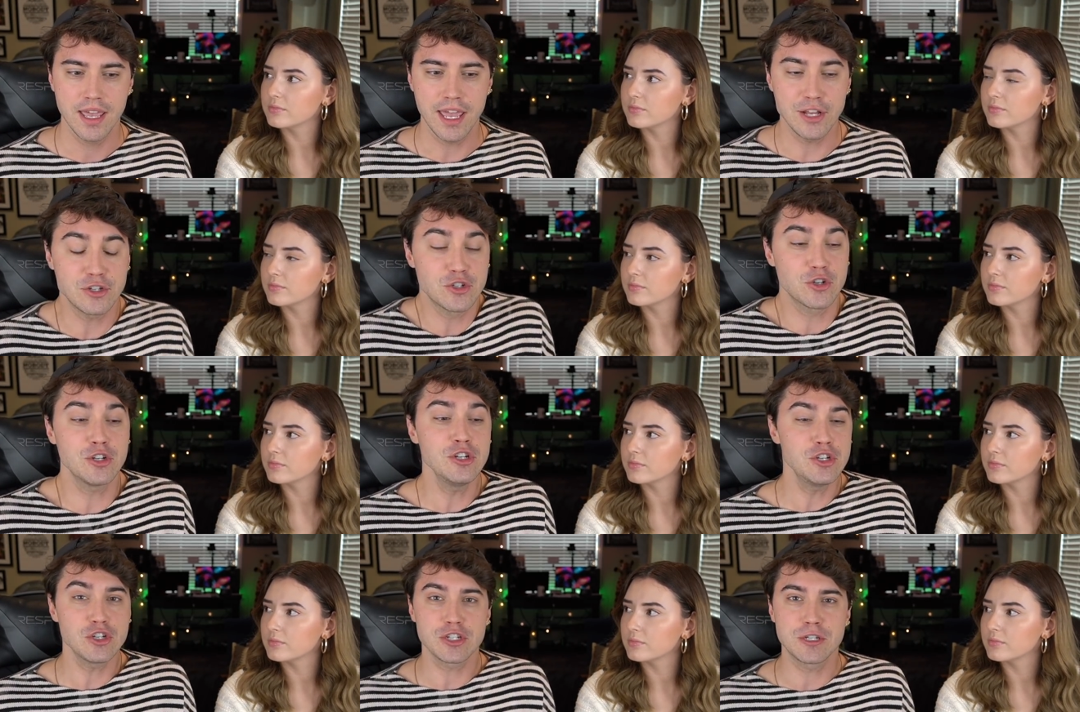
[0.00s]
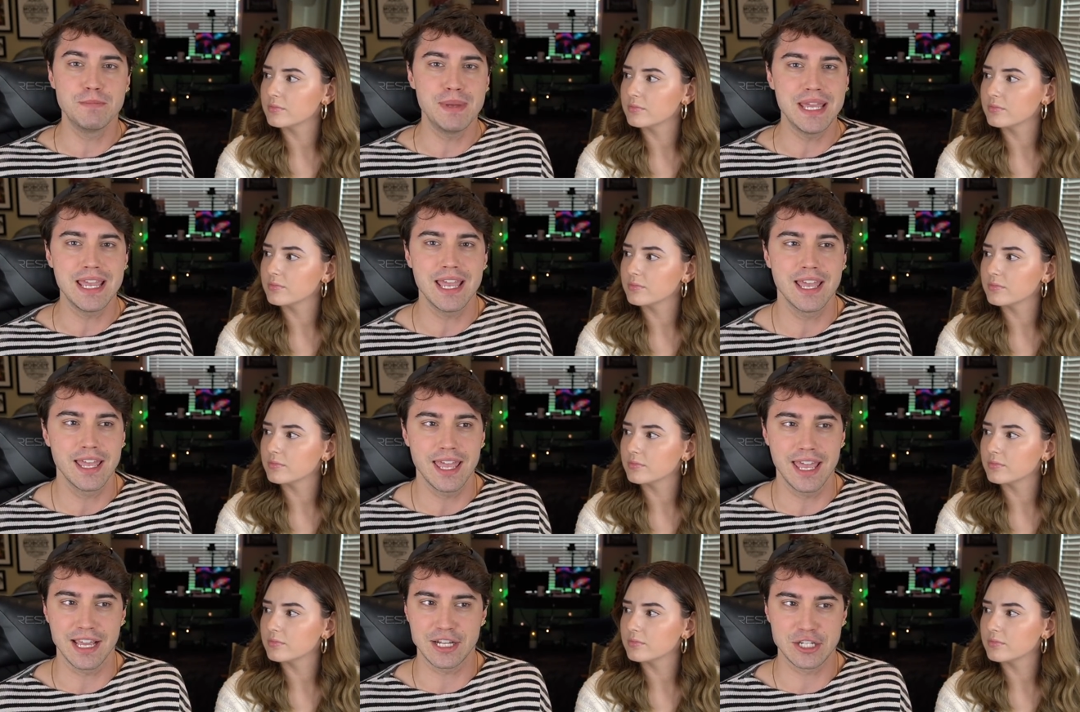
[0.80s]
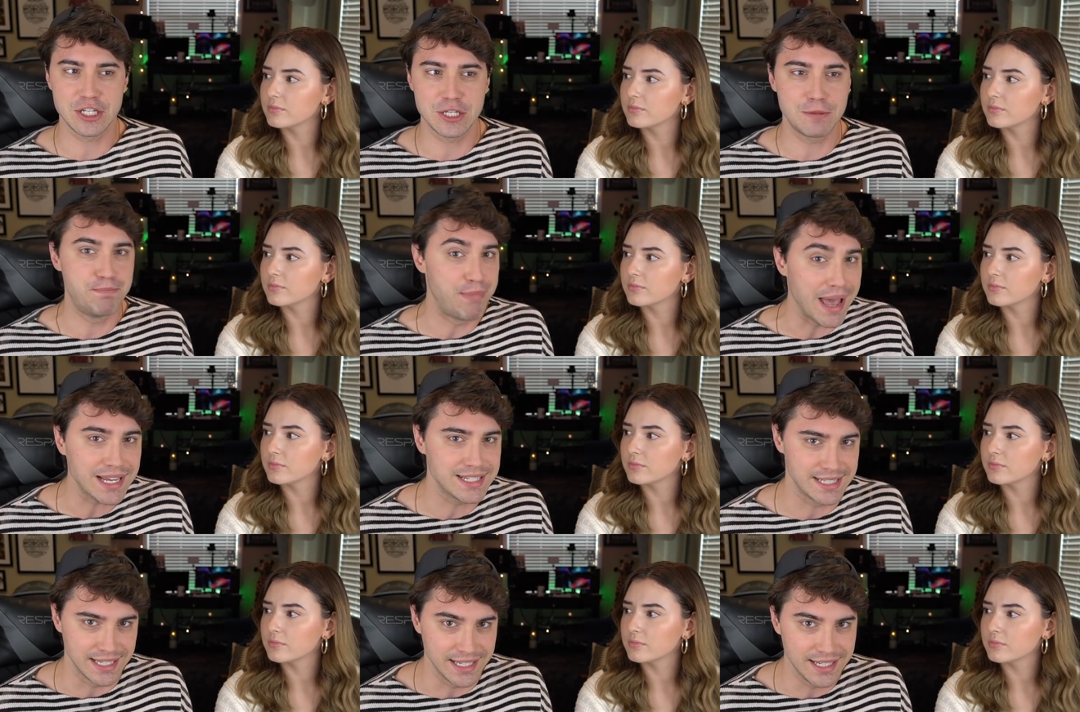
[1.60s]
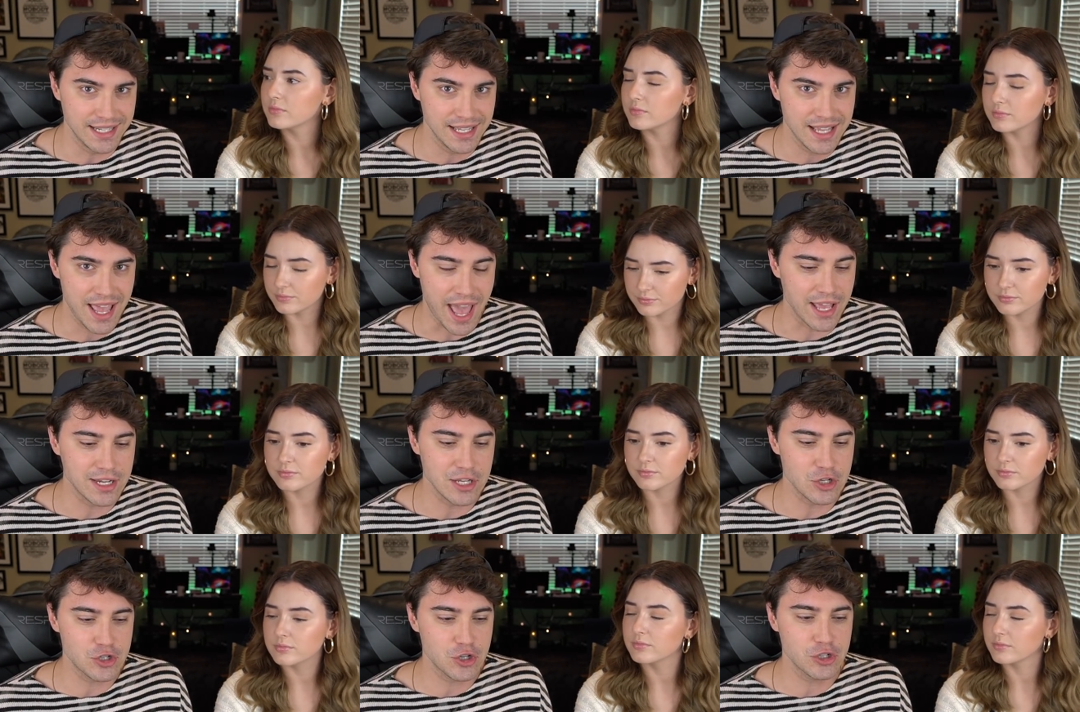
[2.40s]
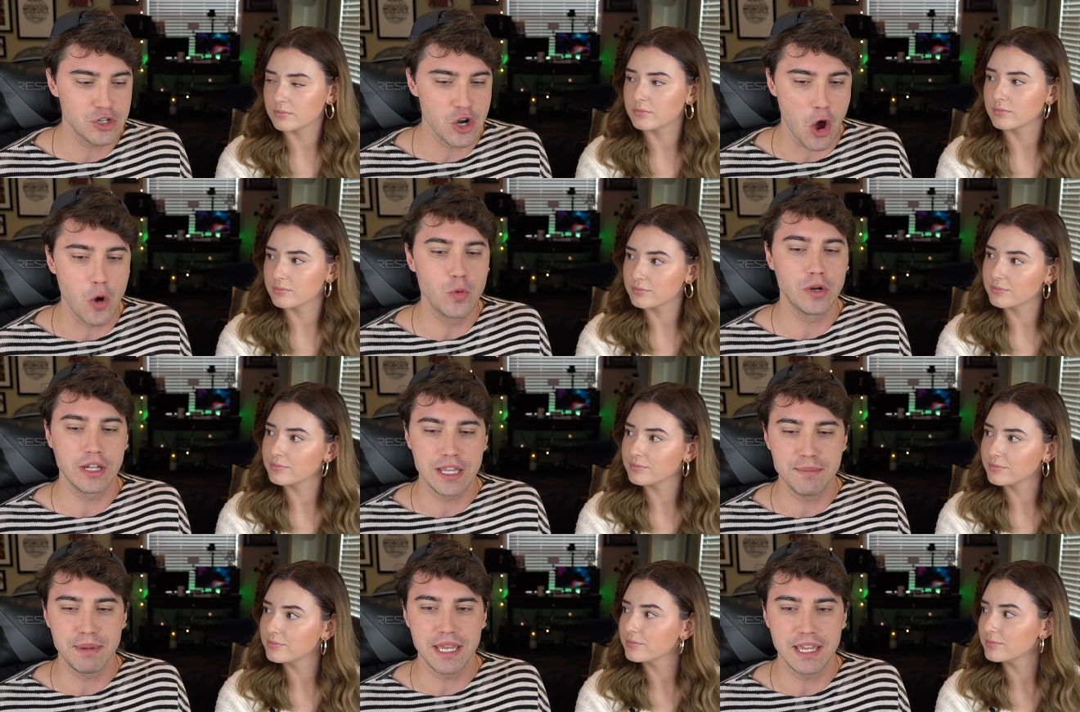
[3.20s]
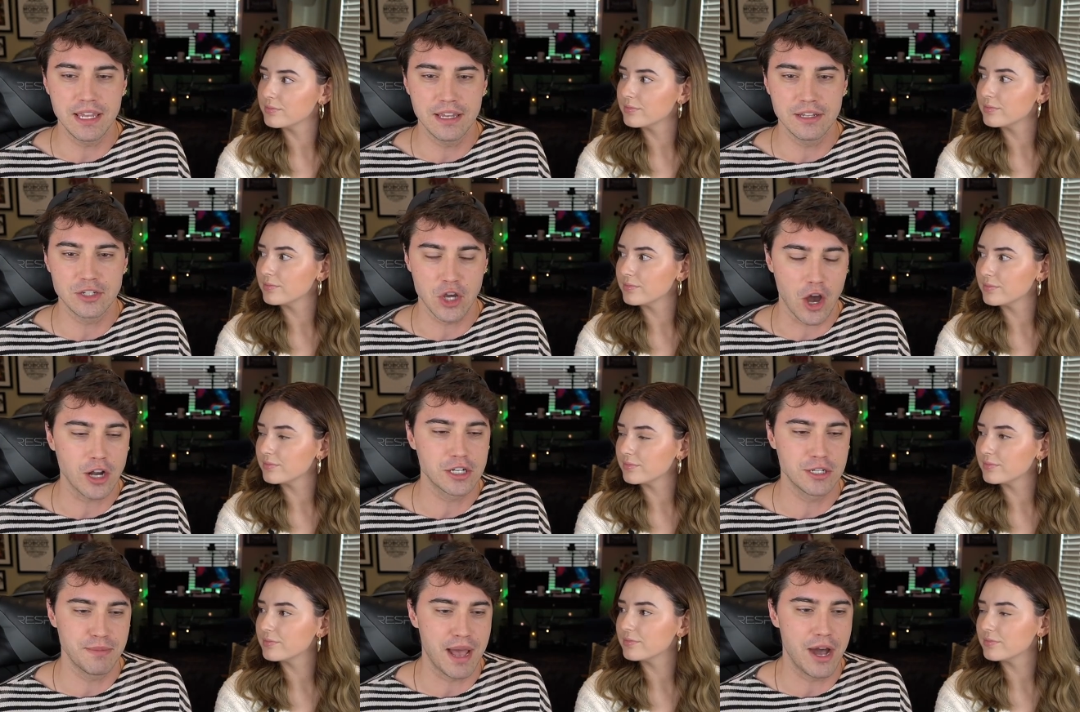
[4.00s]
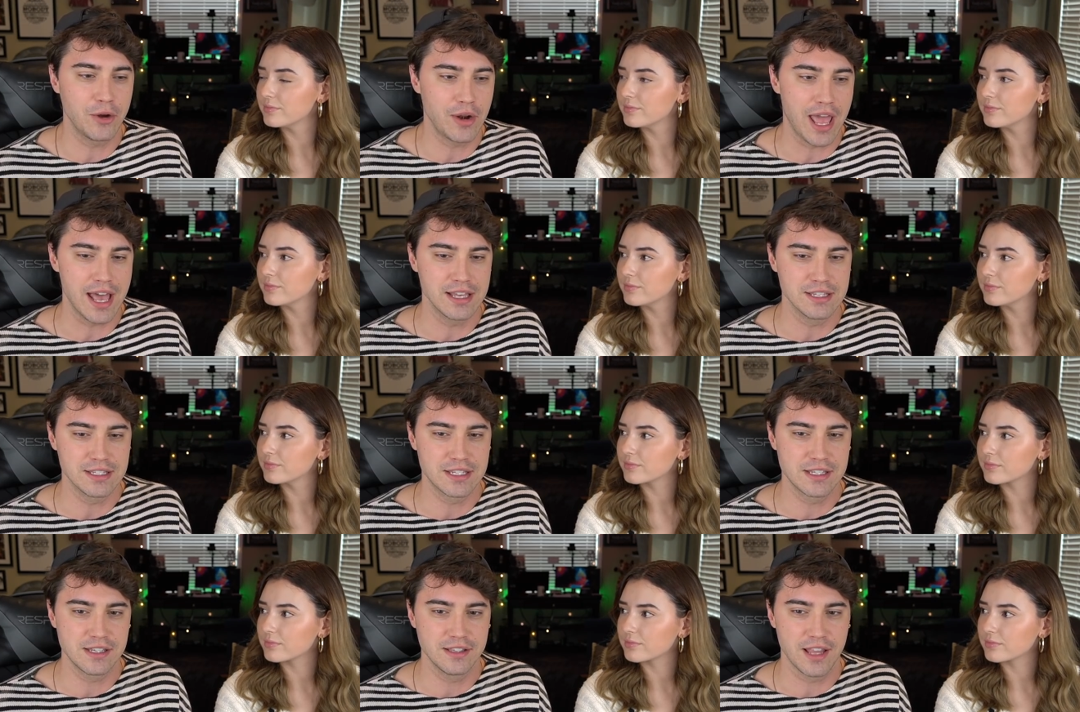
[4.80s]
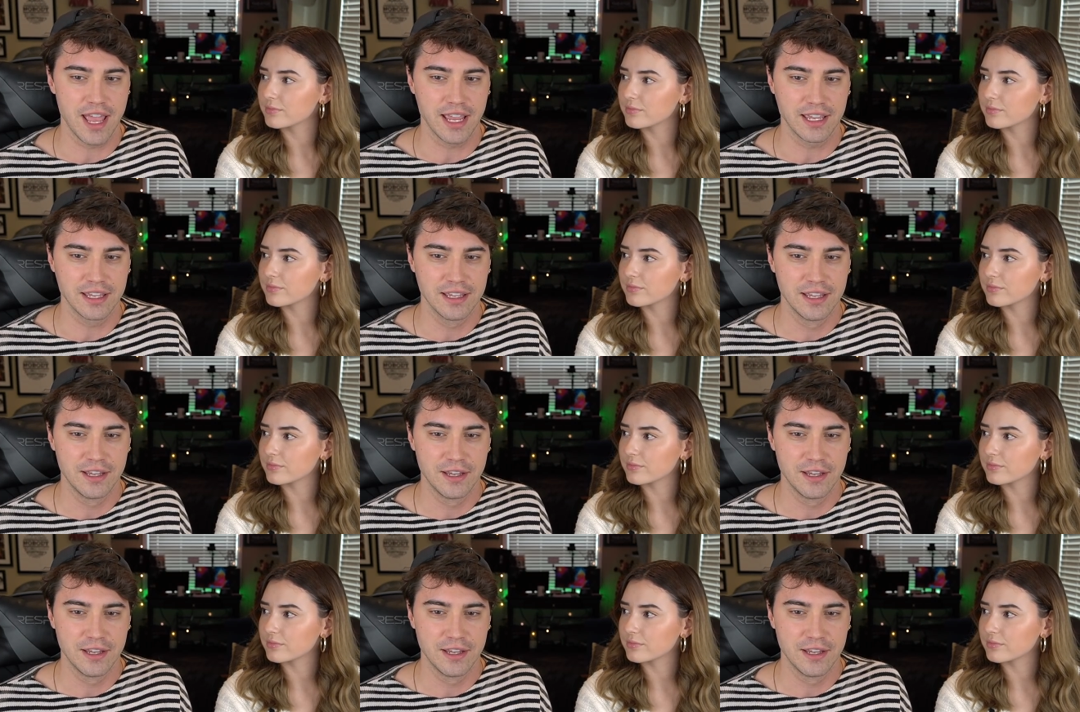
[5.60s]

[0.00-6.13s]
Speaker 1: it shouldn't just be expected and it shouldn't only be talked about as like